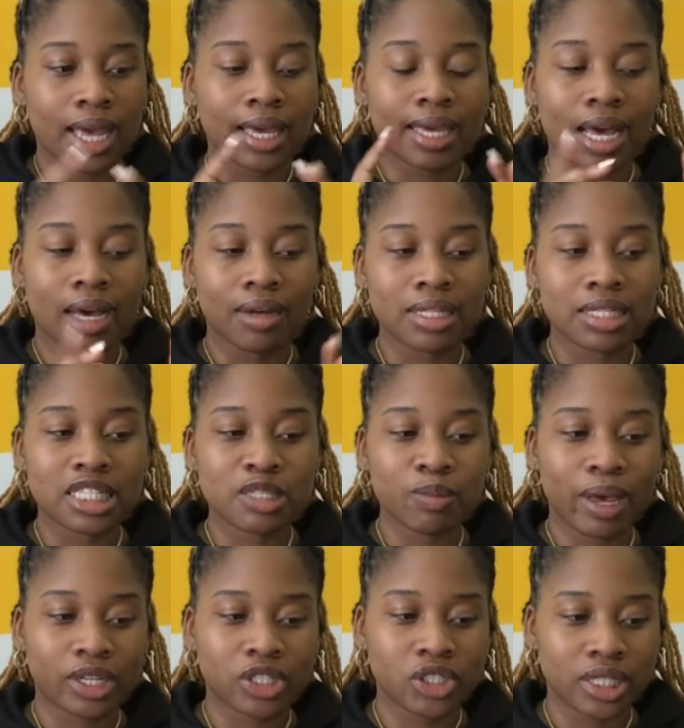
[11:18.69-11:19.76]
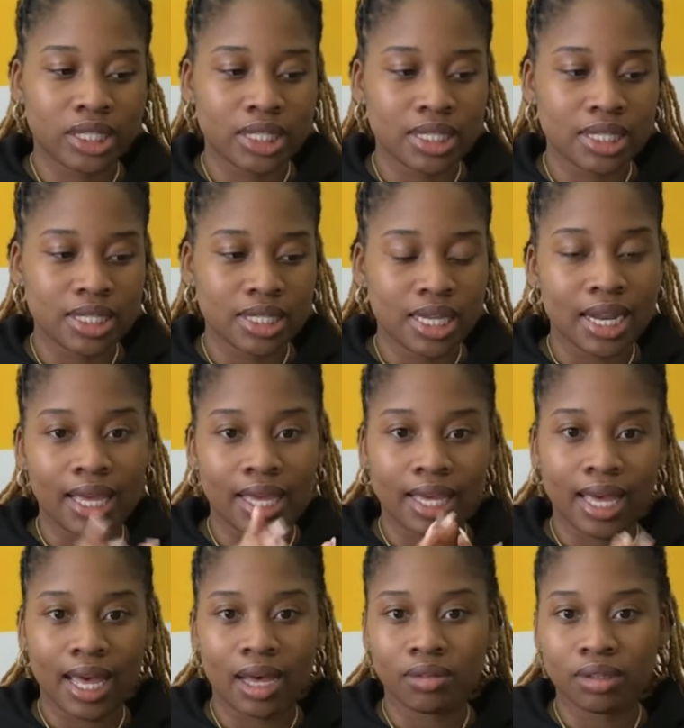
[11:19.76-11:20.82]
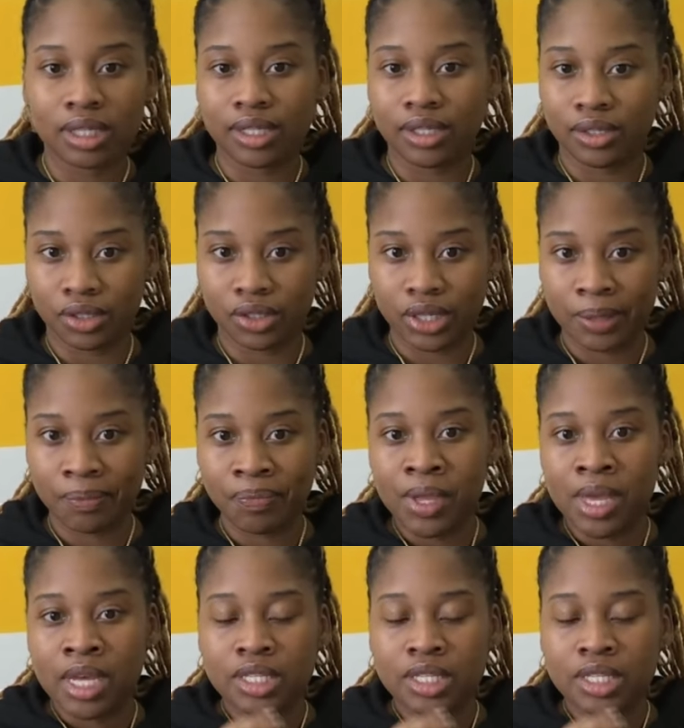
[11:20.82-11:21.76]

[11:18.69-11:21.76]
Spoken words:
I count inspections and I count e-notary.